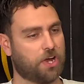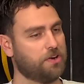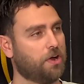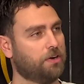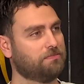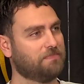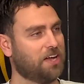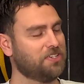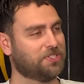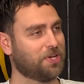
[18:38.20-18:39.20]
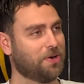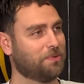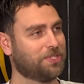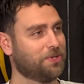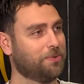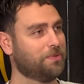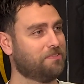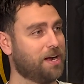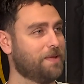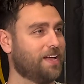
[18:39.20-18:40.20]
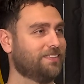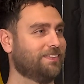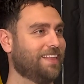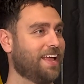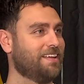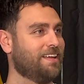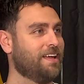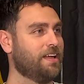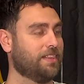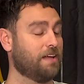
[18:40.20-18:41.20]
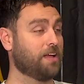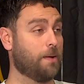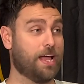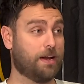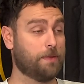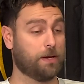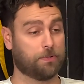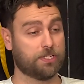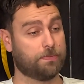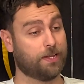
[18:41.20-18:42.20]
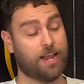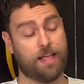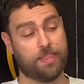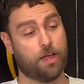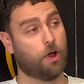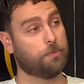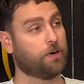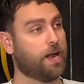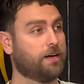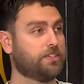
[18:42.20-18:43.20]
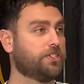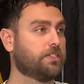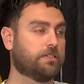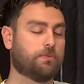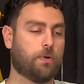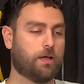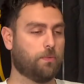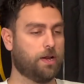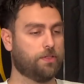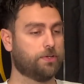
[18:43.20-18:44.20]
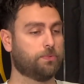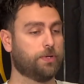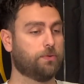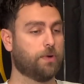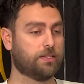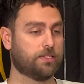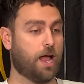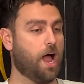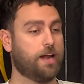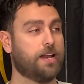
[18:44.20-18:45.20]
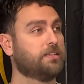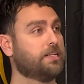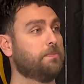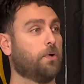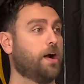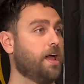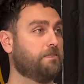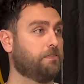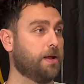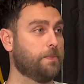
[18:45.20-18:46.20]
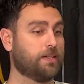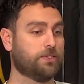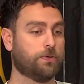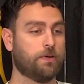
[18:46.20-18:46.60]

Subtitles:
know. I just don't know what to do with Fremantle. They've come out and beat Brisbane at their home ground. It's just one of those weird ones. I need to see more out of Fremantle.